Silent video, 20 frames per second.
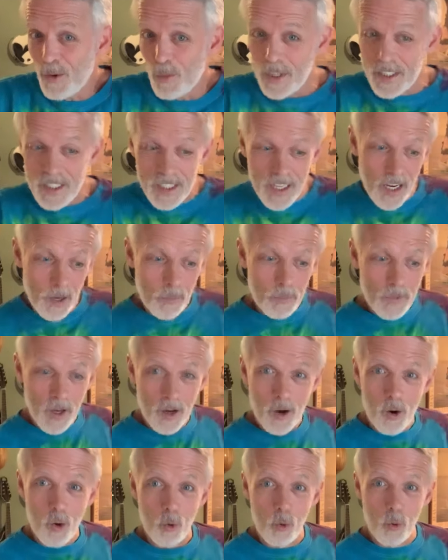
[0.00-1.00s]
which kept the
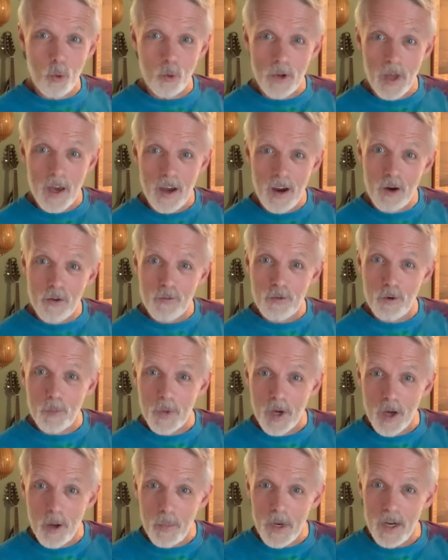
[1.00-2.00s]
cold air from
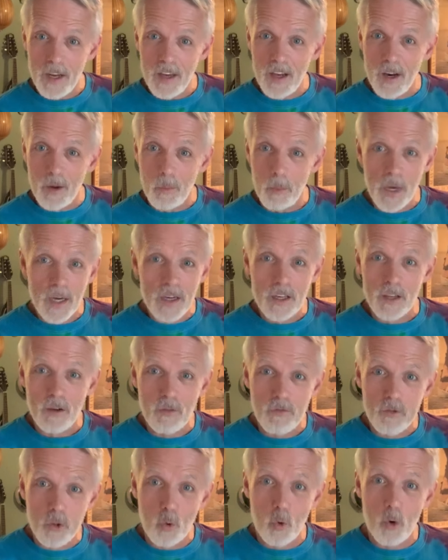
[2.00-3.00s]
coming in and making the
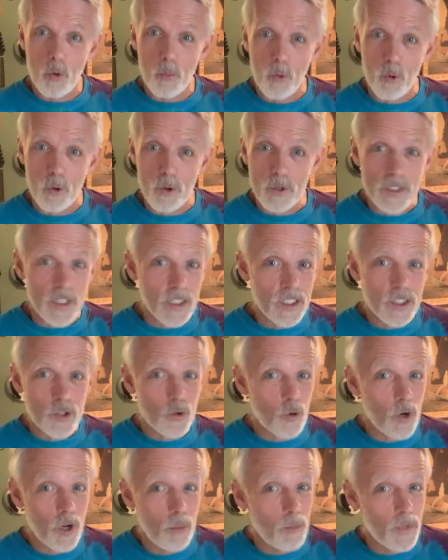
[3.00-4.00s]
floorboards
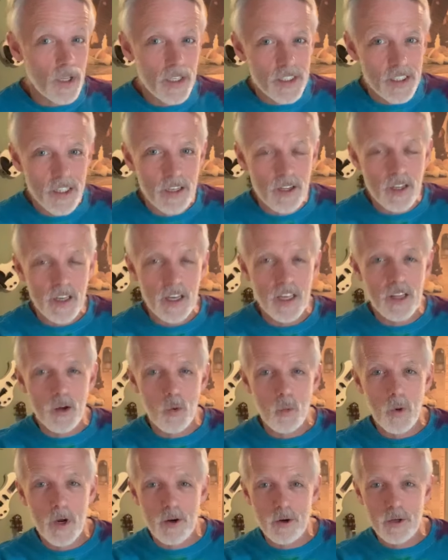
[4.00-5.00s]
extremely chilly in the
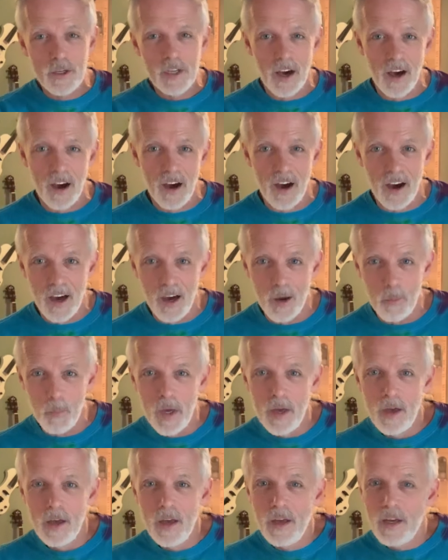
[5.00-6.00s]
wintertime.
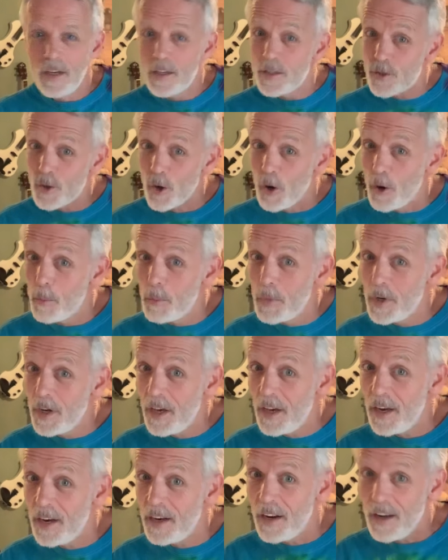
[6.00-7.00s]
Some
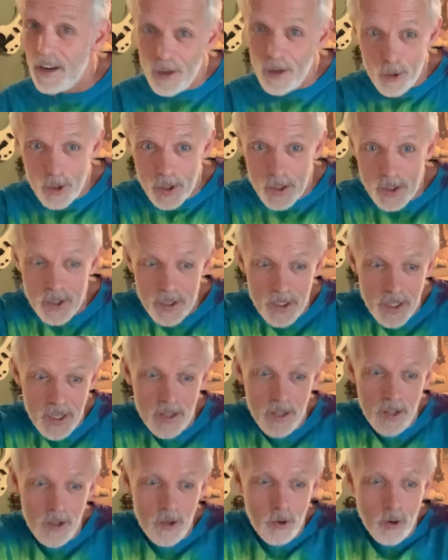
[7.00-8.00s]
didn't, and you could see
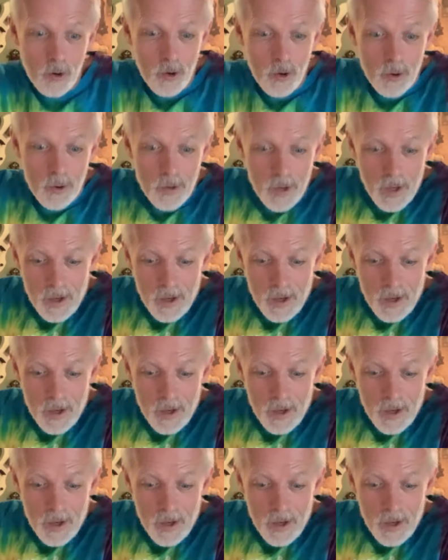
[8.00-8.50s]
the little